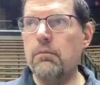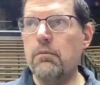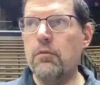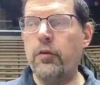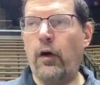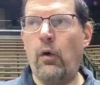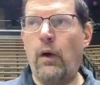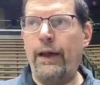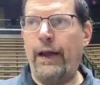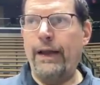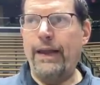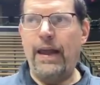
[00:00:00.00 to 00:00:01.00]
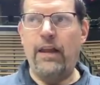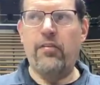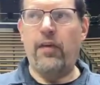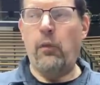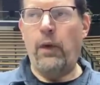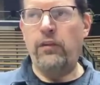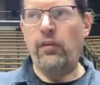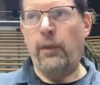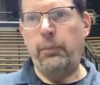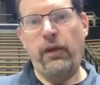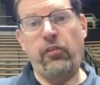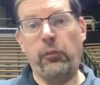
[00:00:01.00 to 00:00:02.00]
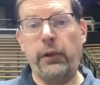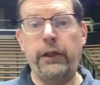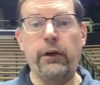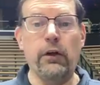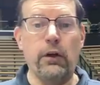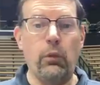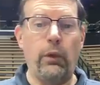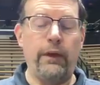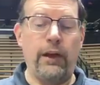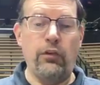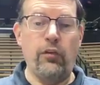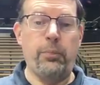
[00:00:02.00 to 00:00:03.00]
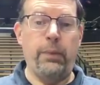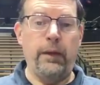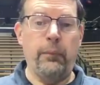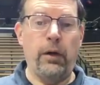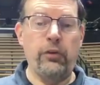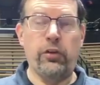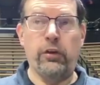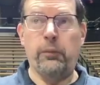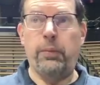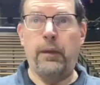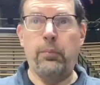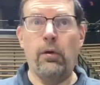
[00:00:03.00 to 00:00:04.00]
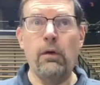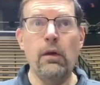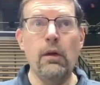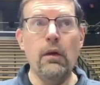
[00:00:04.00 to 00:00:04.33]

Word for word: so I, I, can't say wait till they play somebody good when they just beat a bunch of good people.